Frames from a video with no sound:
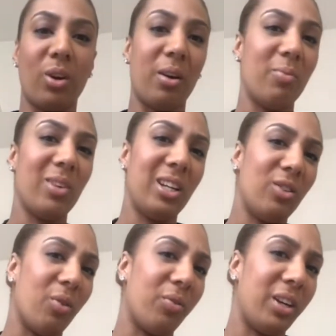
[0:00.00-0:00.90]
I'm really
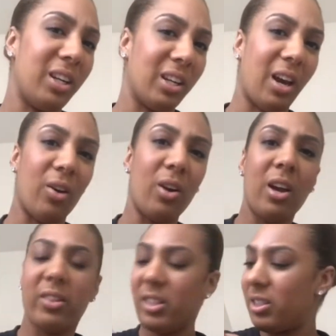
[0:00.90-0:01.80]
not feeling
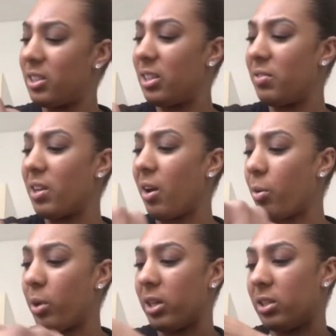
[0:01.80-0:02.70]
this isn't even how I
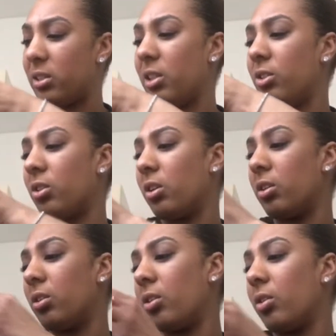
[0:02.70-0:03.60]
wear this t-shirt, and